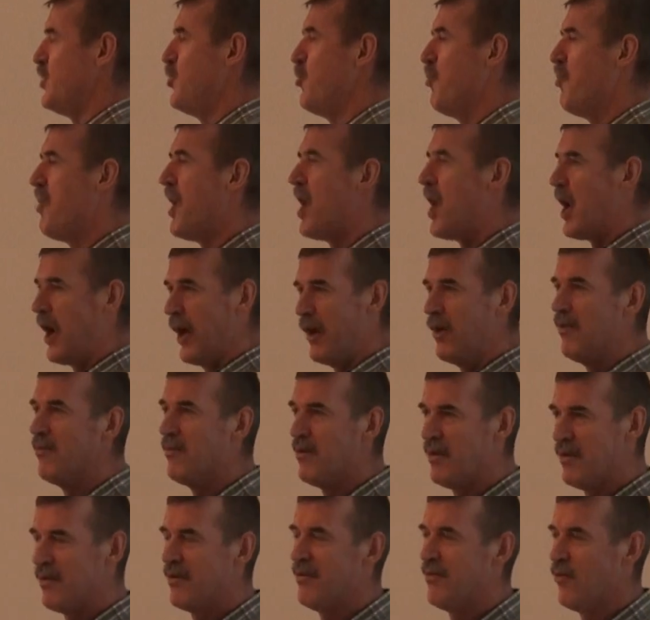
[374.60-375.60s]
you buy
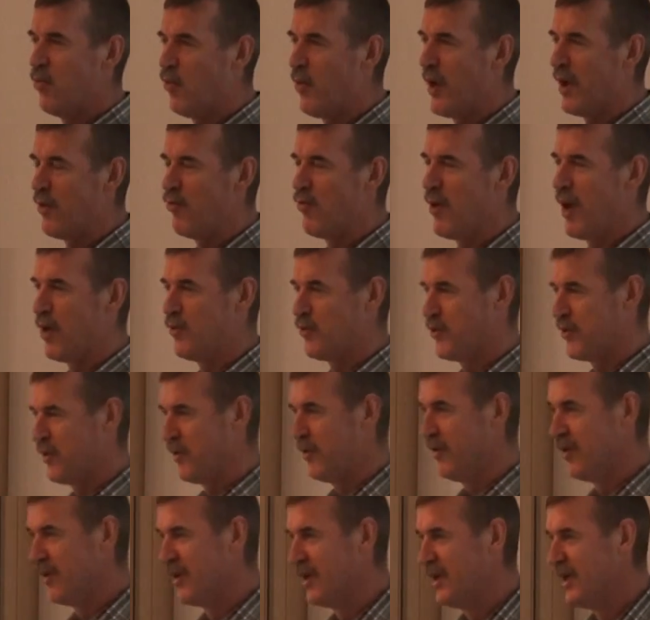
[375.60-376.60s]
one
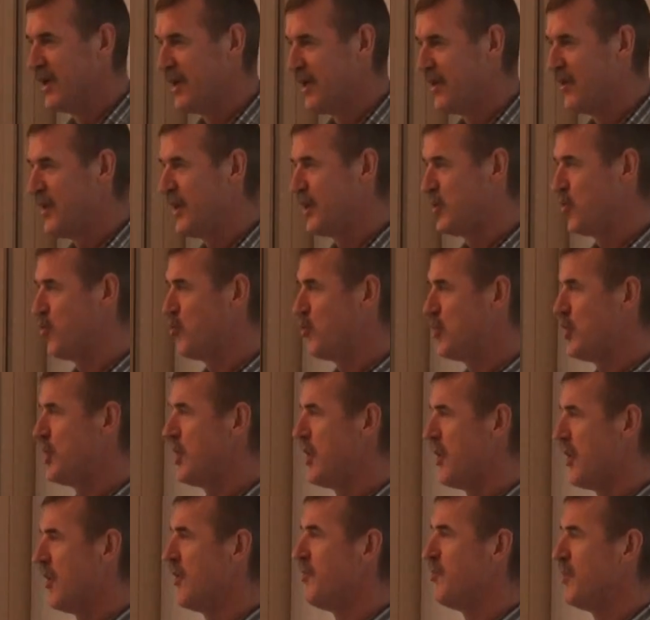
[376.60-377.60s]
router that you
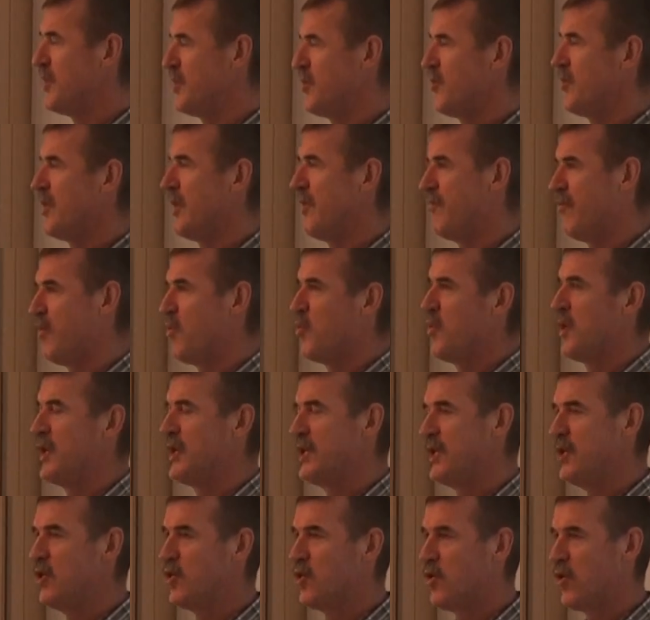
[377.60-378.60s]
share between everyone,
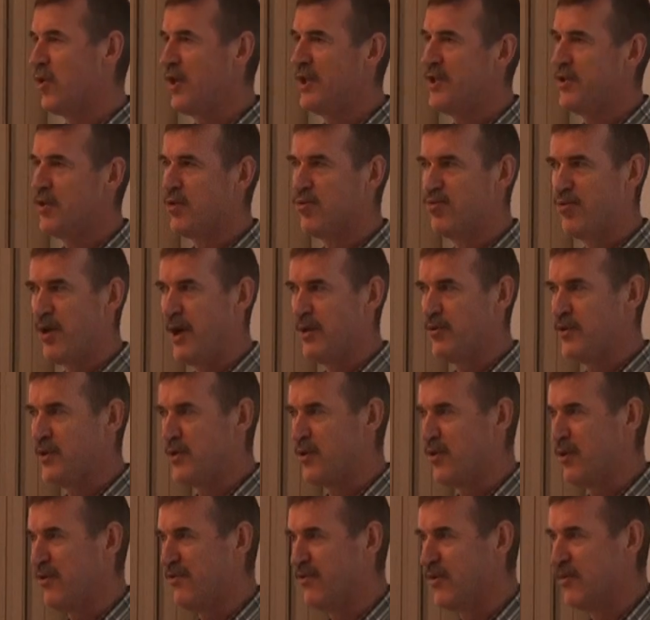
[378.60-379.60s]
and you call it a route
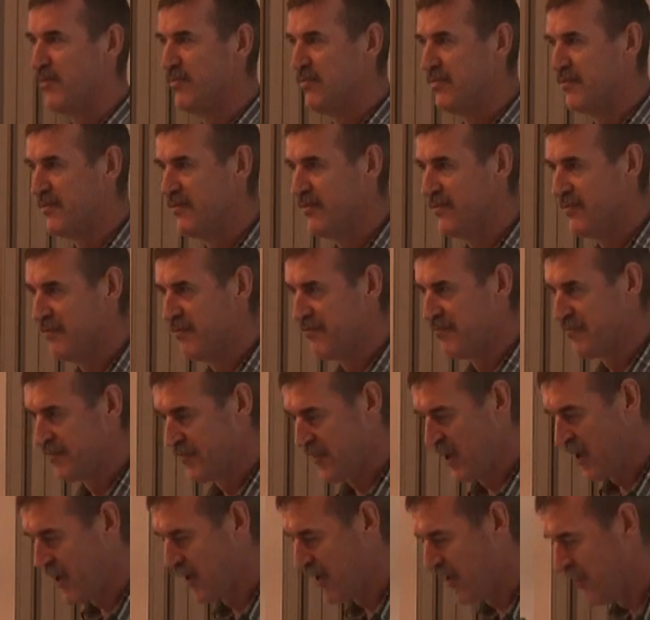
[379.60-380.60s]
server.
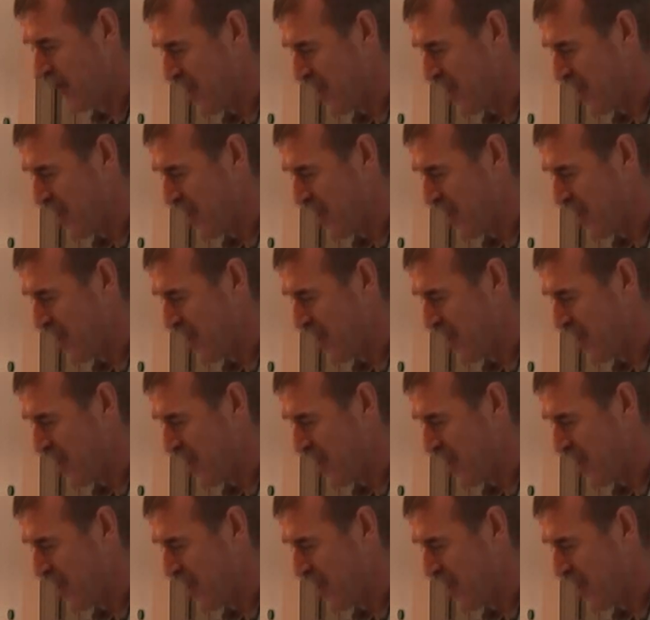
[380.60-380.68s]
And